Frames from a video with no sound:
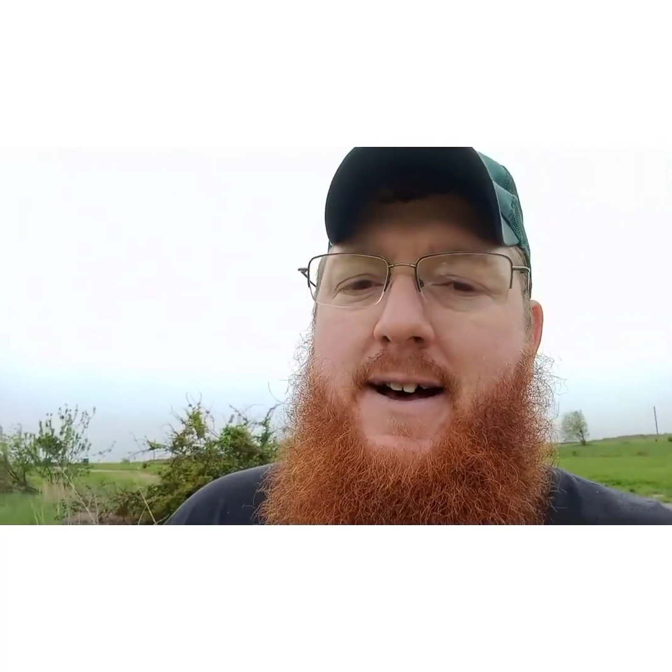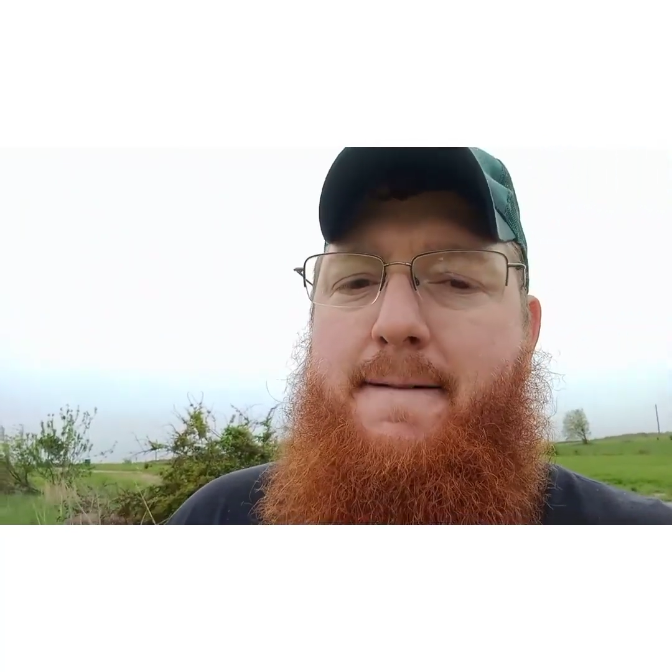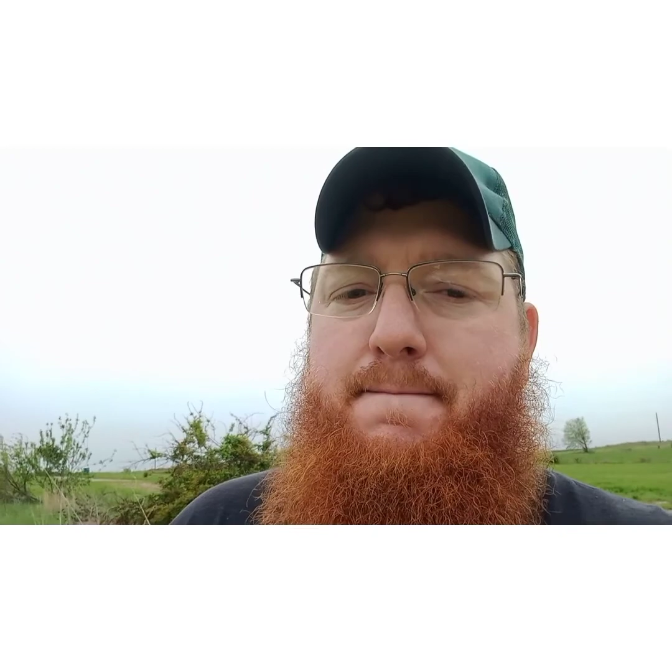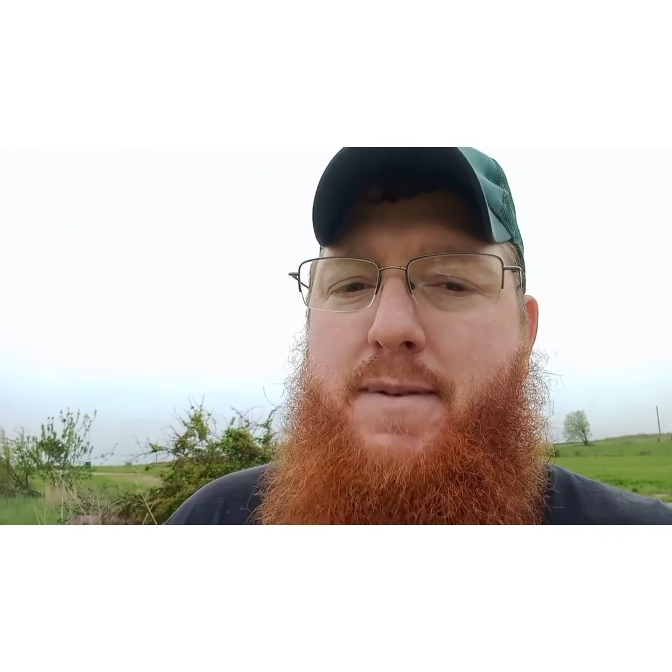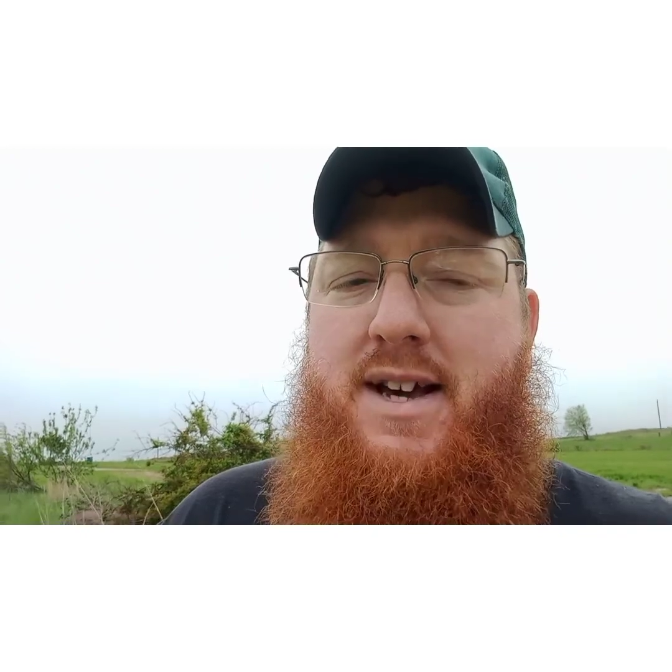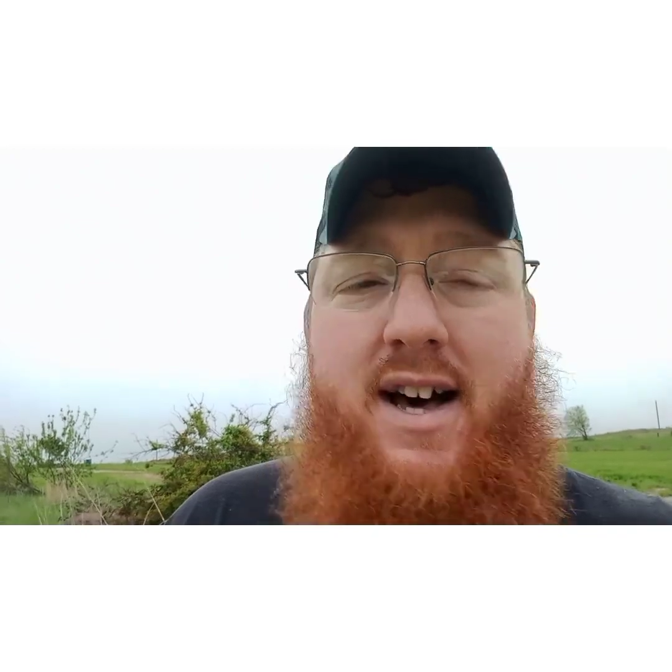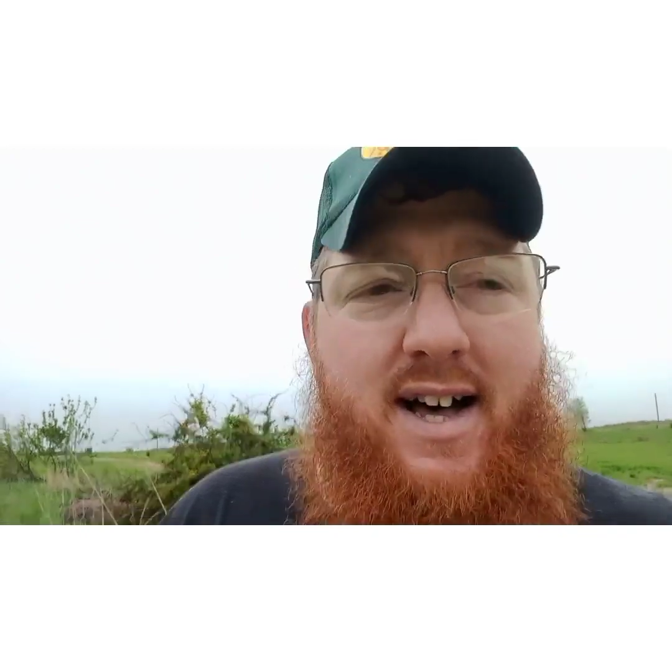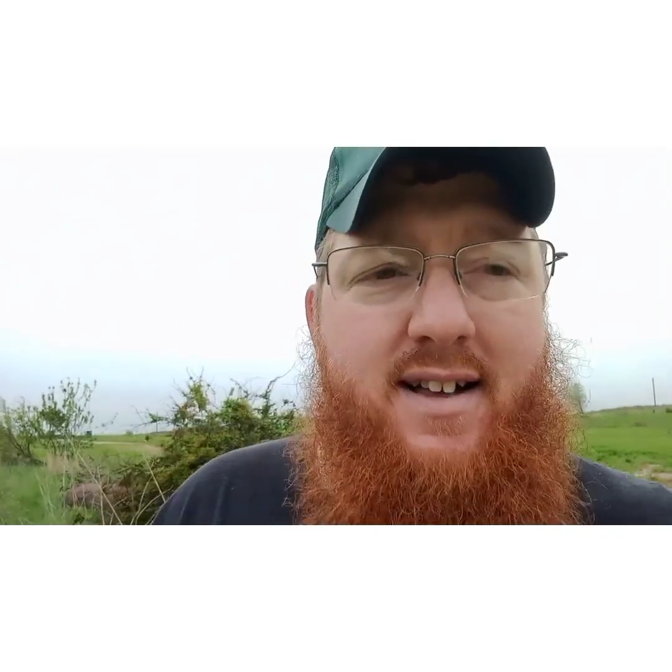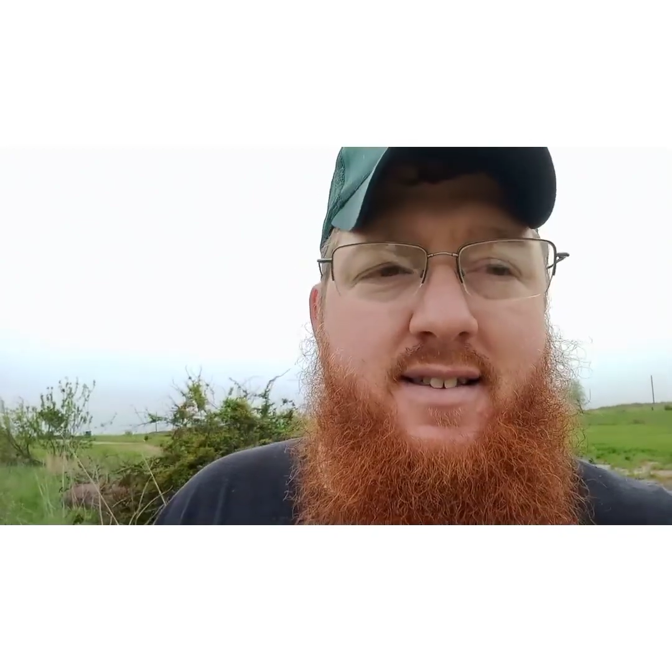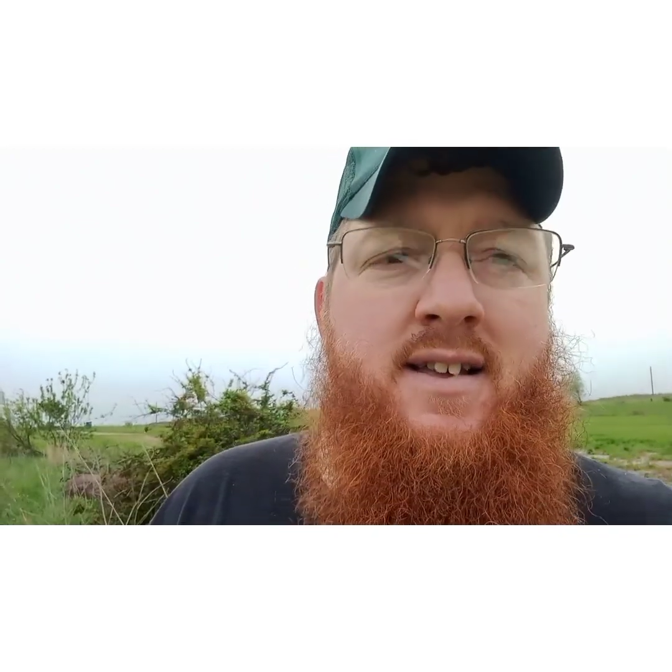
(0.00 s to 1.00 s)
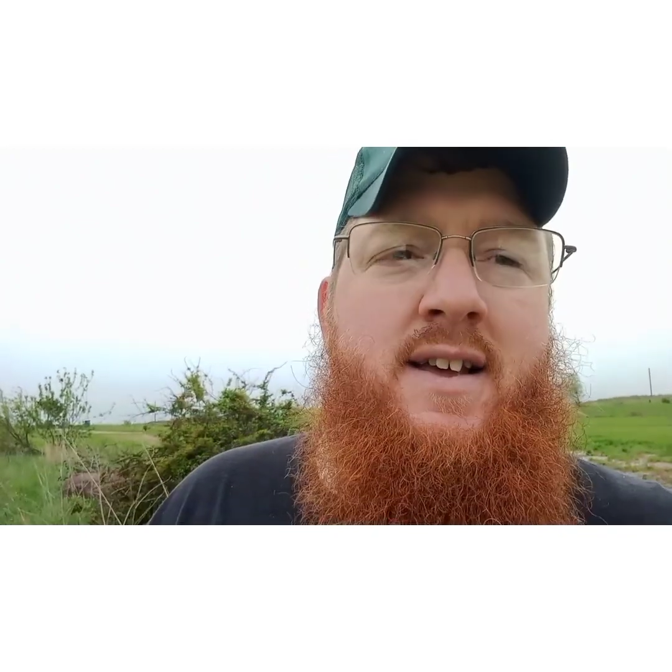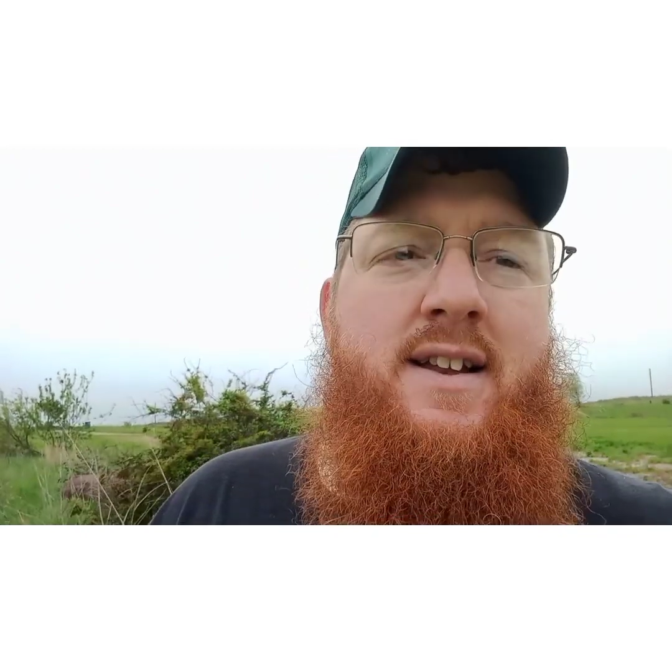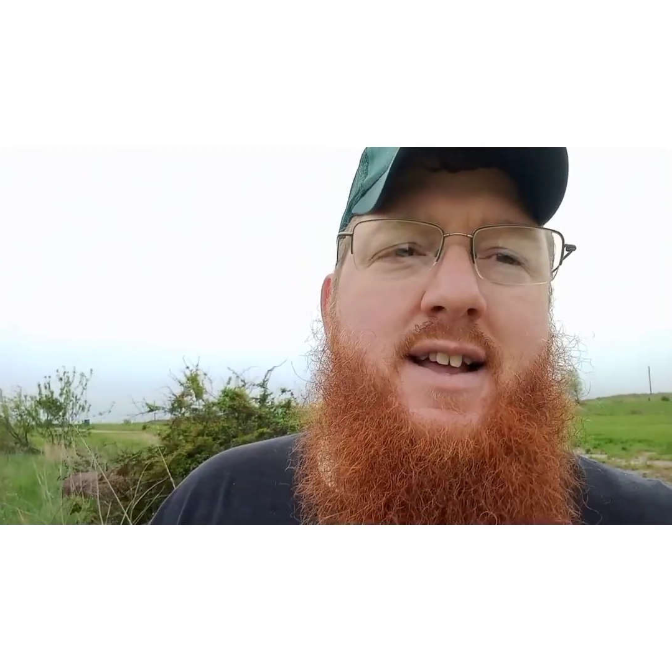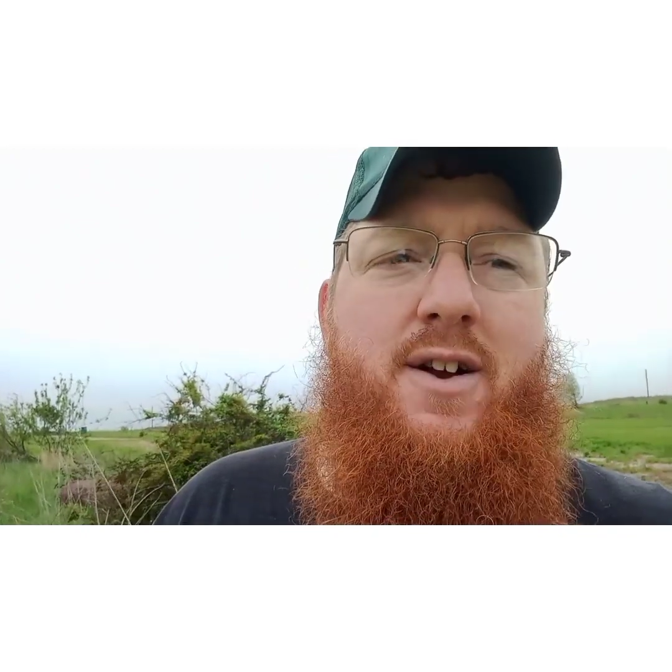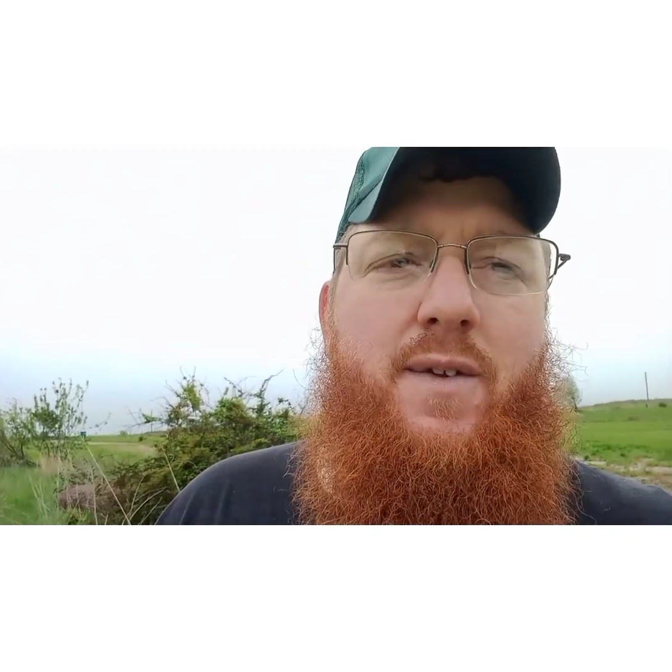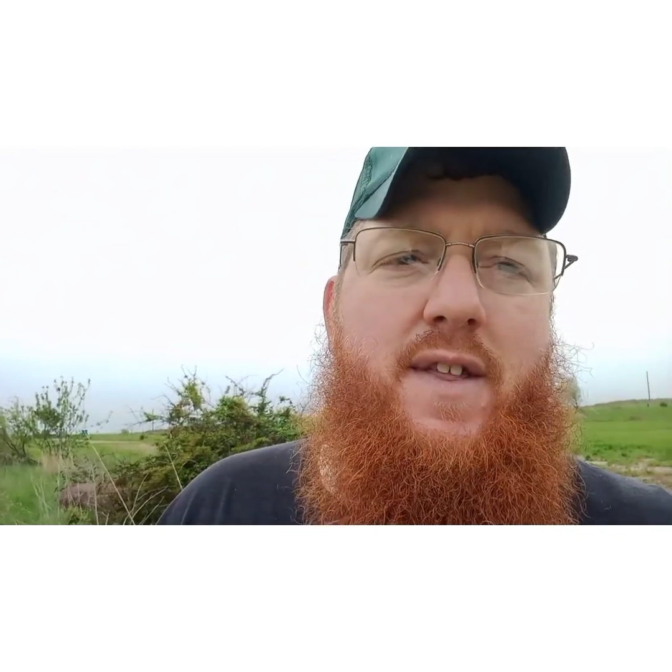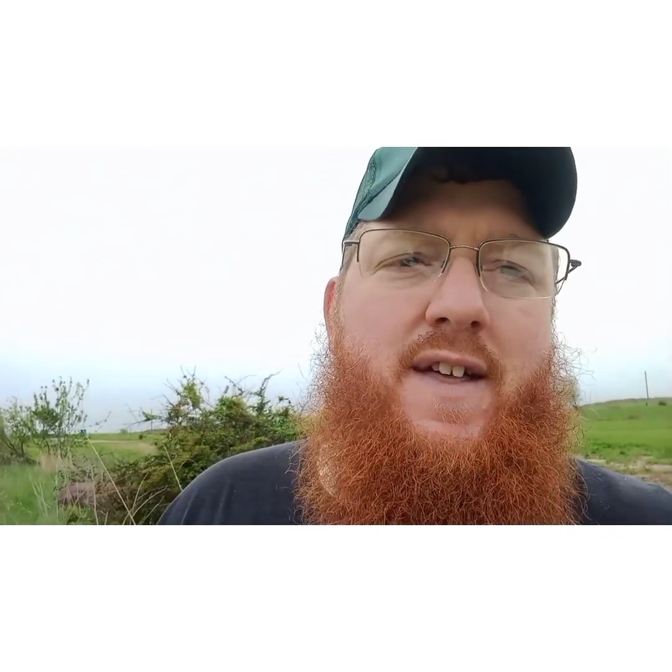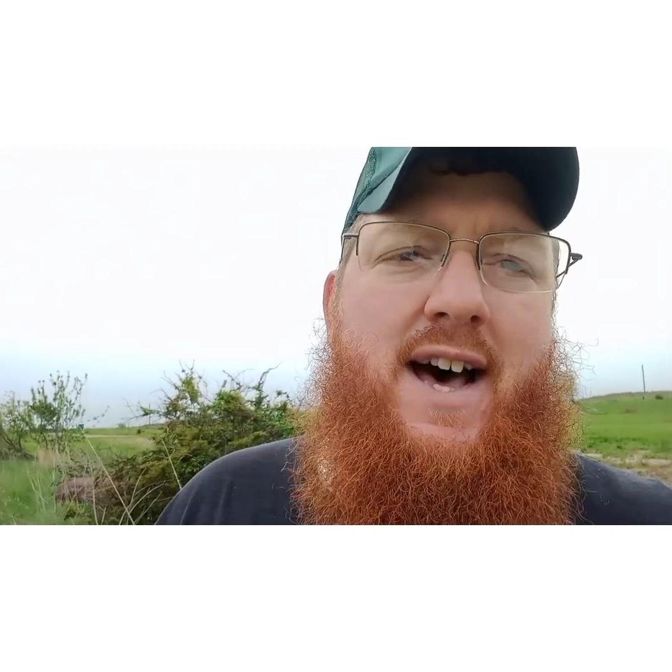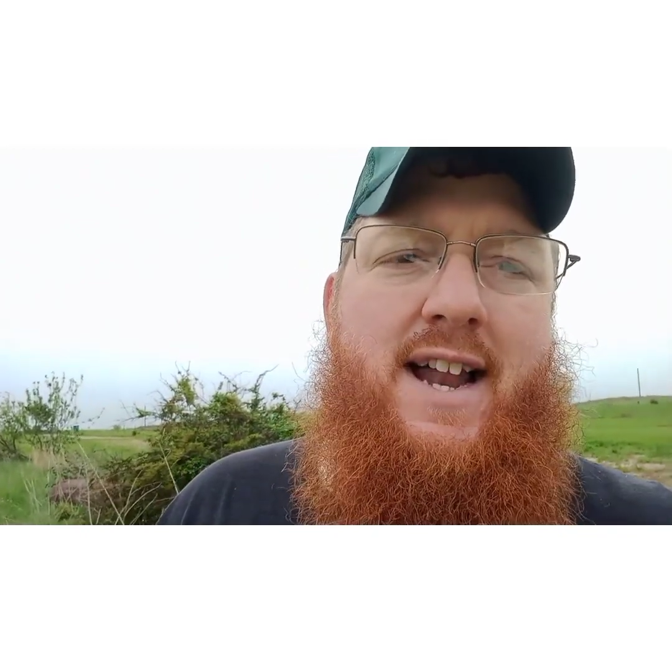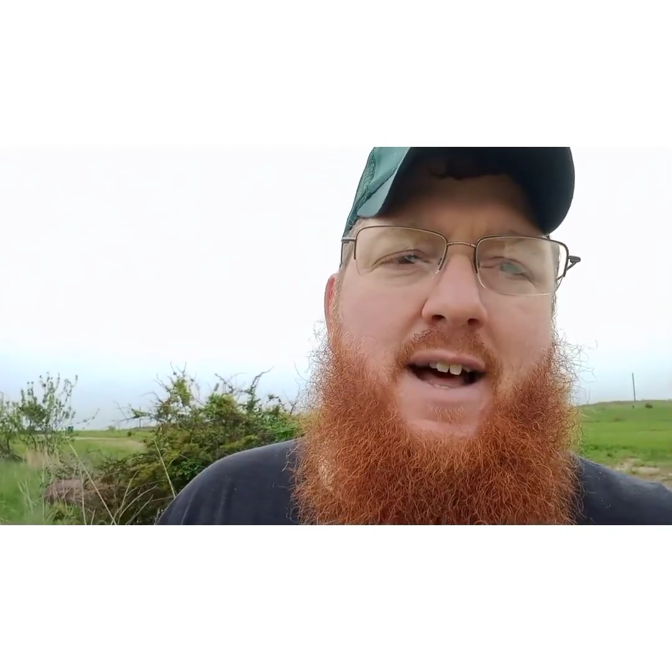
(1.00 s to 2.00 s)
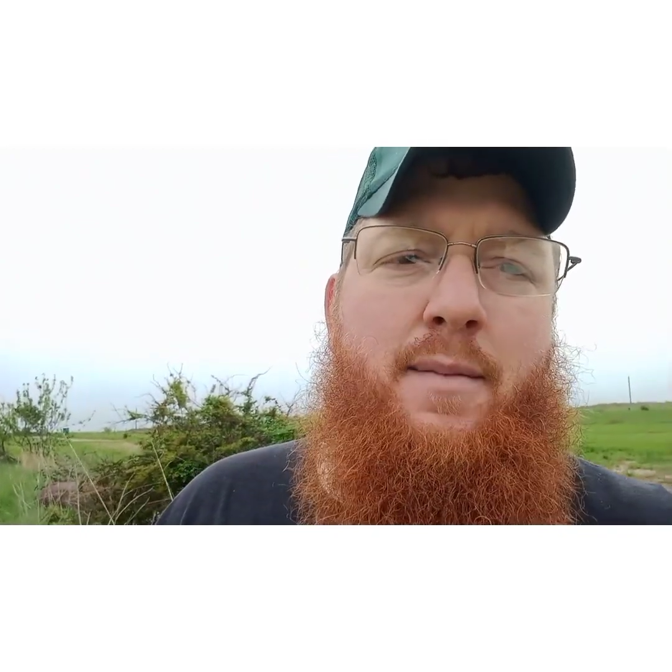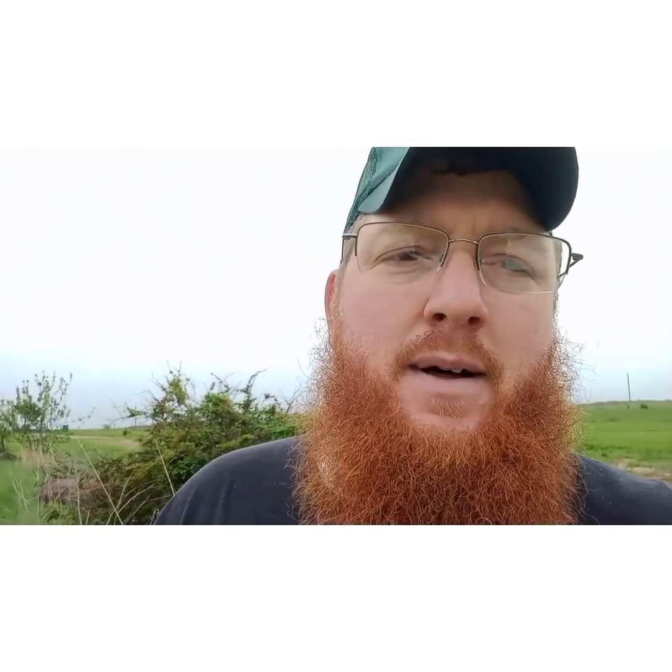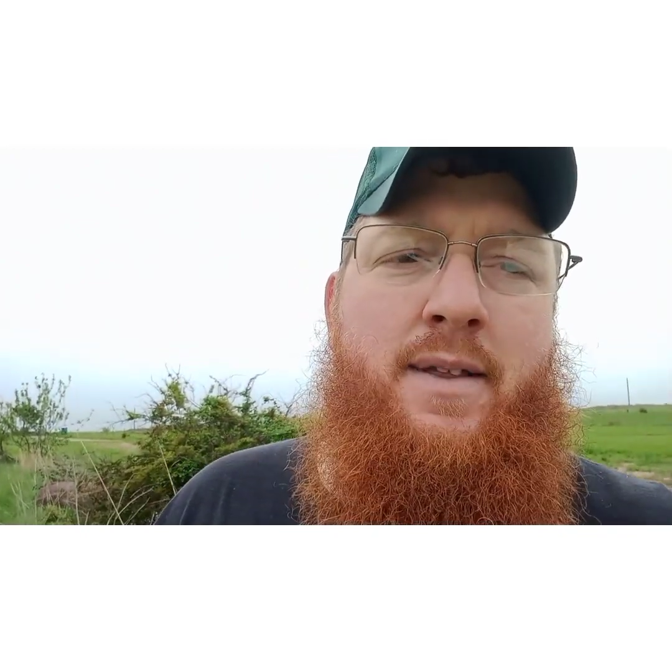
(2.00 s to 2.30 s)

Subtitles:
Because not only that,